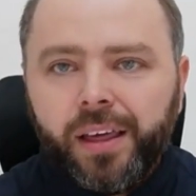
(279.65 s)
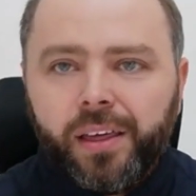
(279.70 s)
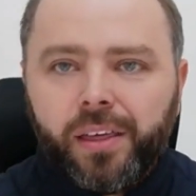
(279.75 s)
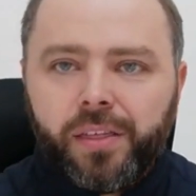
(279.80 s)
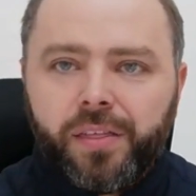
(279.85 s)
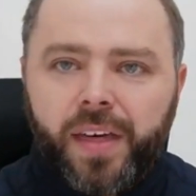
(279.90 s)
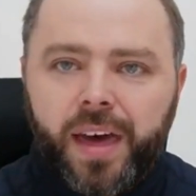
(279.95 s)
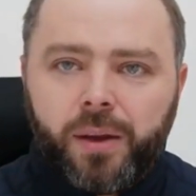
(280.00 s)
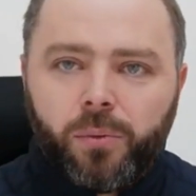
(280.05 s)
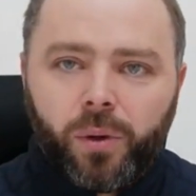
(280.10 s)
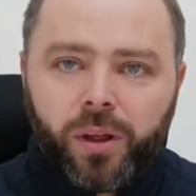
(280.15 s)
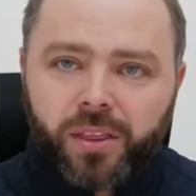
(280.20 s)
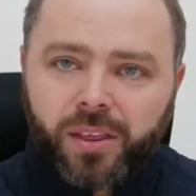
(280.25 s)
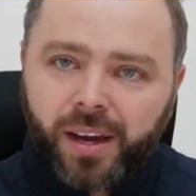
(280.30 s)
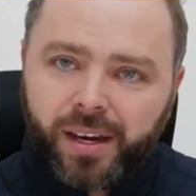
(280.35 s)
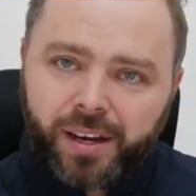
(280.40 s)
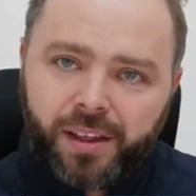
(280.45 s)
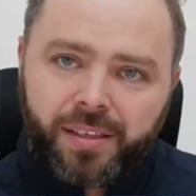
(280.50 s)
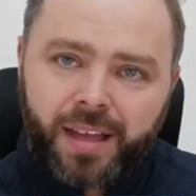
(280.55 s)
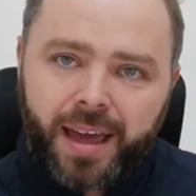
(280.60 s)
Then once I
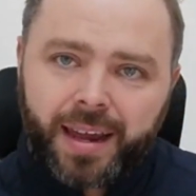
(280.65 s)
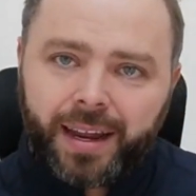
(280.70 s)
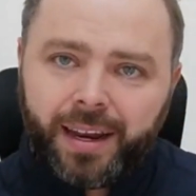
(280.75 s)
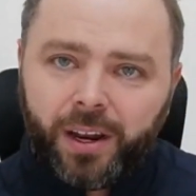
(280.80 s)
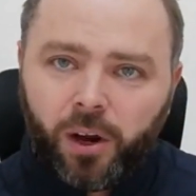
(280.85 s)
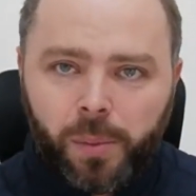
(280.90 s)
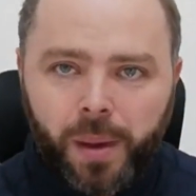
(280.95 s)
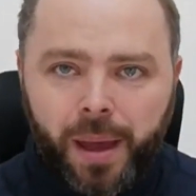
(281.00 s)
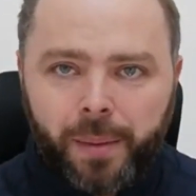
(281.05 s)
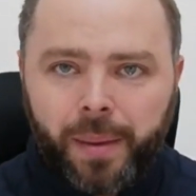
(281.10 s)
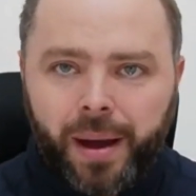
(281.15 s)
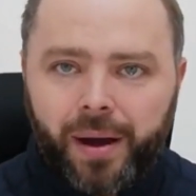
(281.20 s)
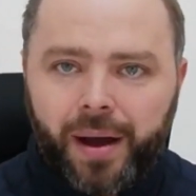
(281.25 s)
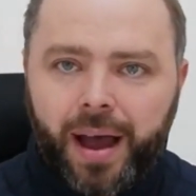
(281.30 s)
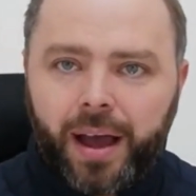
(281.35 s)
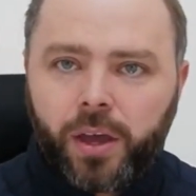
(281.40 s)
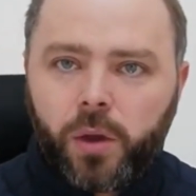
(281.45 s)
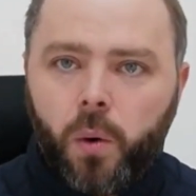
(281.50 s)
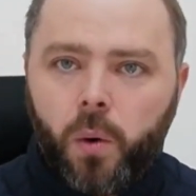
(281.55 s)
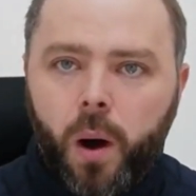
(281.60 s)
understand a little bit about
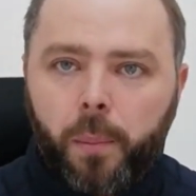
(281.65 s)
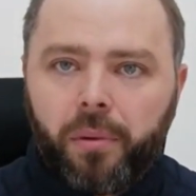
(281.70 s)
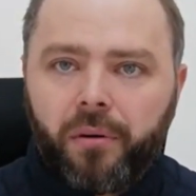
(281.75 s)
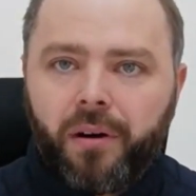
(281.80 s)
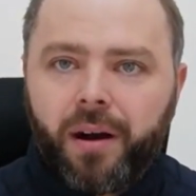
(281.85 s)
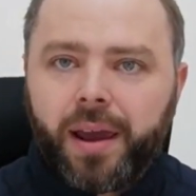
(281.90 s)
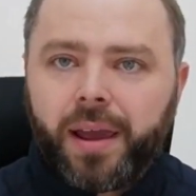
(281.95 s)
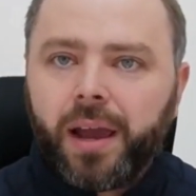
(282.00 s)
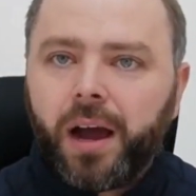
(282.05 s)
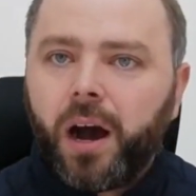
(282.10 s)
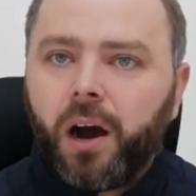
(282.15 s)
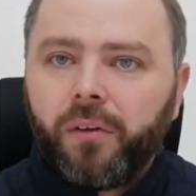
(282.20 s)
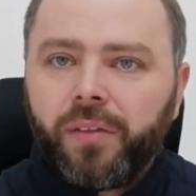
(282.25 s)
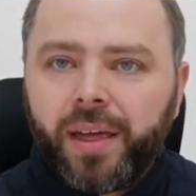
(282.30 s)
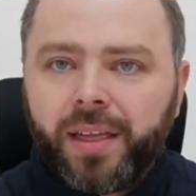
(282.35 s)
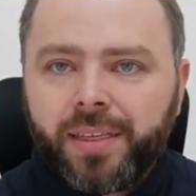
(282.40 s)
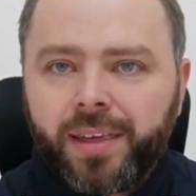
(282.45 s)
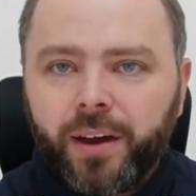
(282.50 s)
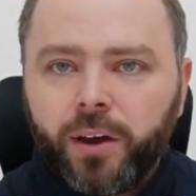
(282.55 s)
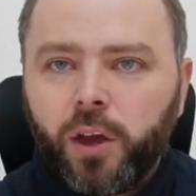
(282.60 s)
how you operate, I'll
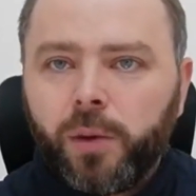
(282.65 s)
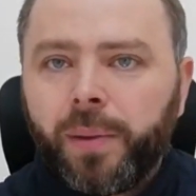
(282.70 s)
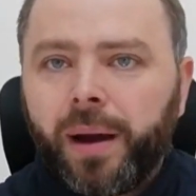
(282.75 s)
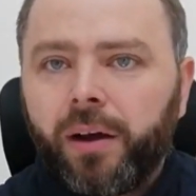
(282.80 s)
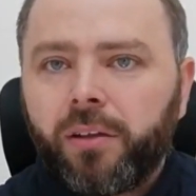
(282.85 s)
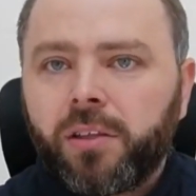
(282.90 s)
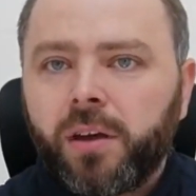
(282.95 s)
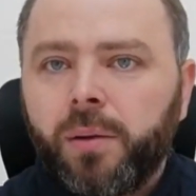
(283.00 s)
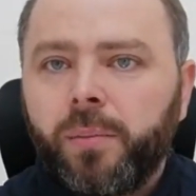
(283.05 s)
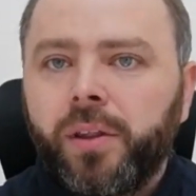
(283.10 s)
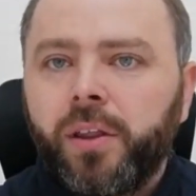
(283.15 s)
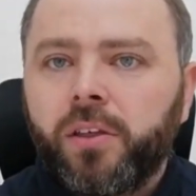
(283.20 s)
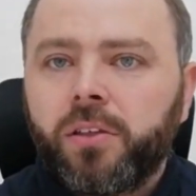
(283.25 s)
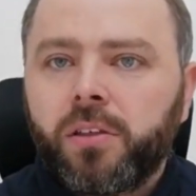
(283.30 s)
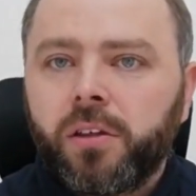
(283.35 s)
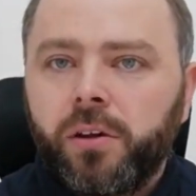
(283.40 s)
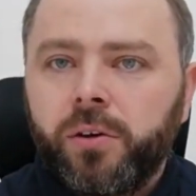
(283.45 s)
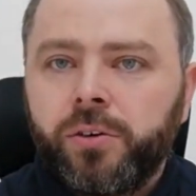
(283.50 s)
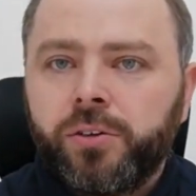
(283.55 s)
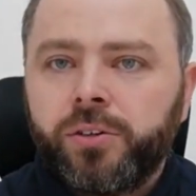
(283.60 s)
then tell you about some of the
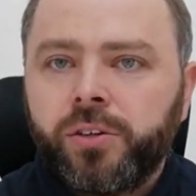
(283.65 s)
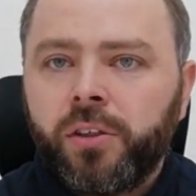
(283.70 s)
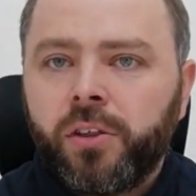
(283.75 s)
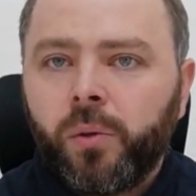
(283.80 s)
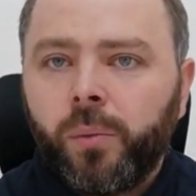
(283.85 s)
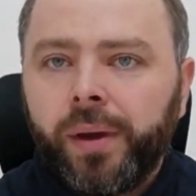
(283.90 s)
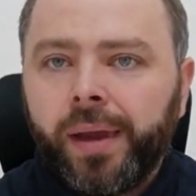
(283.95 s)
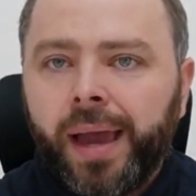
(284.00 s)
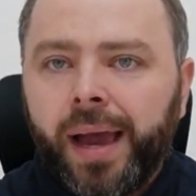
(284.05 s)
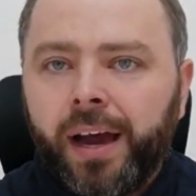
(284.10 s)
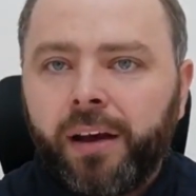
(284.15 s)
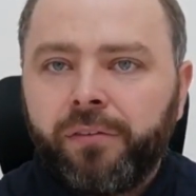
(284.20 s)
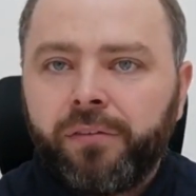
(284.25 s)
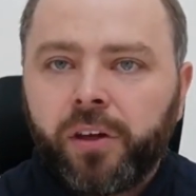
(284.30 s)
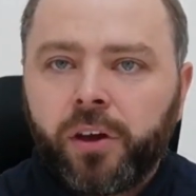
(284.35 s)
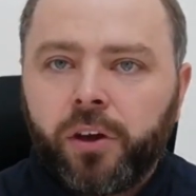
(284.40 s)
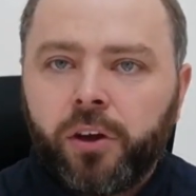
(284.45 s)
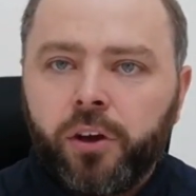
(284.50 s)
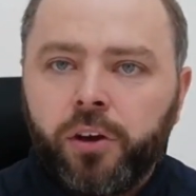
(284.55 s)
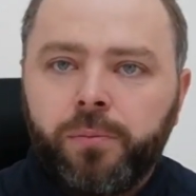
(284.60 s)
solutions that we have
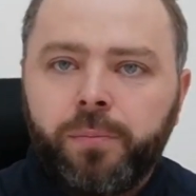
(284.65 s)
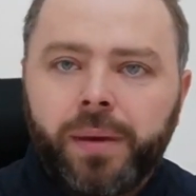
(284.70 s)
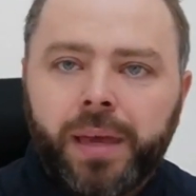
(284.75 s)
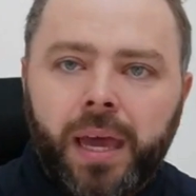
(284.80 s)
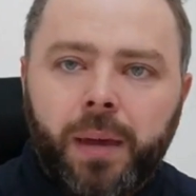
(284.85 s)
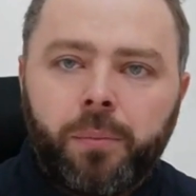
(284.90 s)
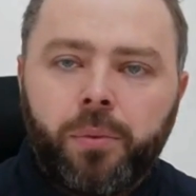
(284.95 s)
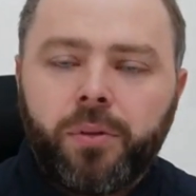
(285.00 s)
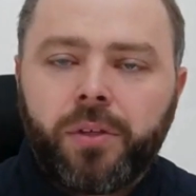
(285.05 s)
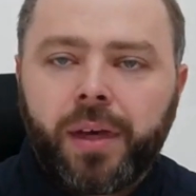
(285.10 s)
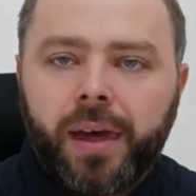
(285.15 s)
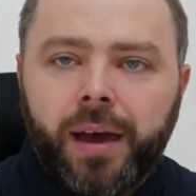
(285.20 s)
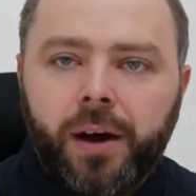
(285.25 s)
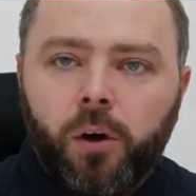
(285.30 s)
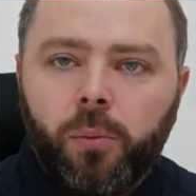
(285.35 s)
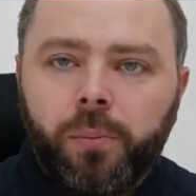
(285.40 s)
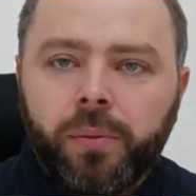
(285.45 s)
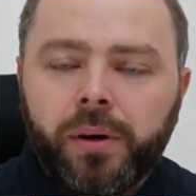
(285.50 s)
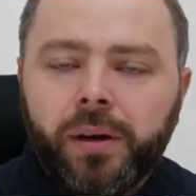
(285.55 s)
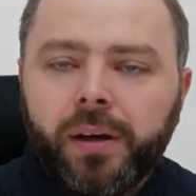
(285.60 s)
that could be able to help.